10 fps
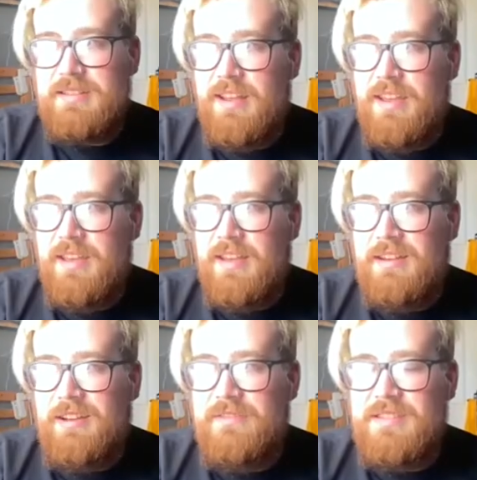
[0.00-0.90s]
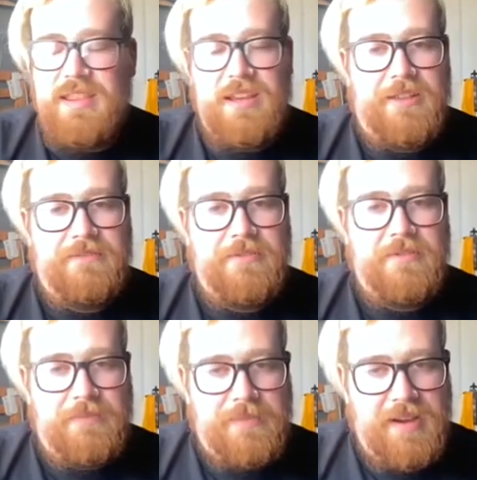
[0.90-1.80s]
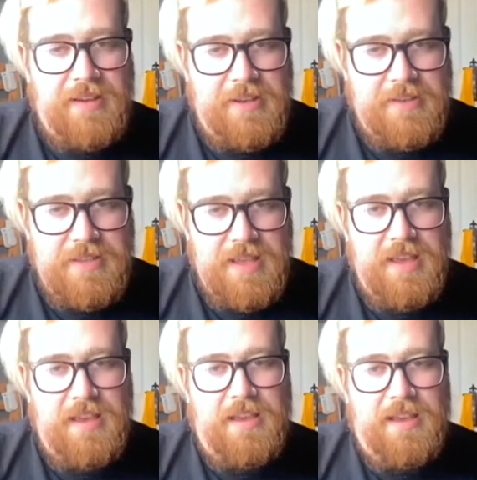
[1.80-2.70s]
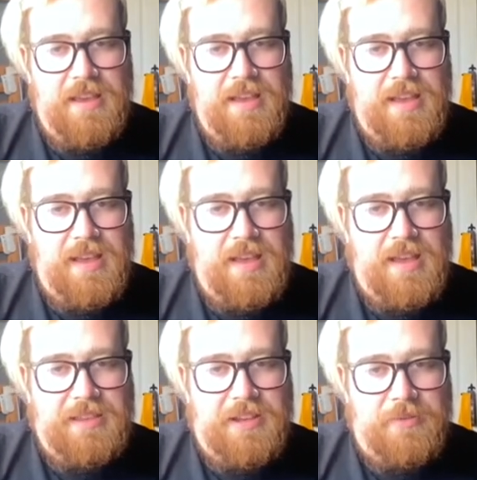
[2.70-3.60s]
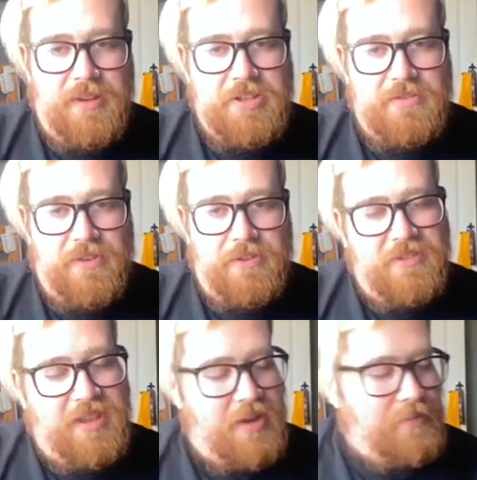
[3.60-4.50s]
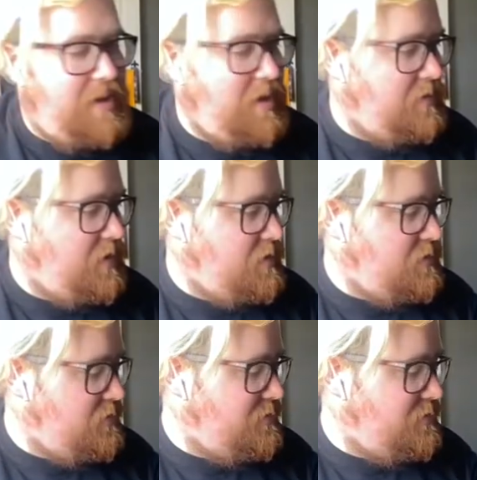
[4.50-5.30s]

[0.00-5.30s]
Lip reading: night, and obviously they all voted on party lines. The coalition voted their way, and then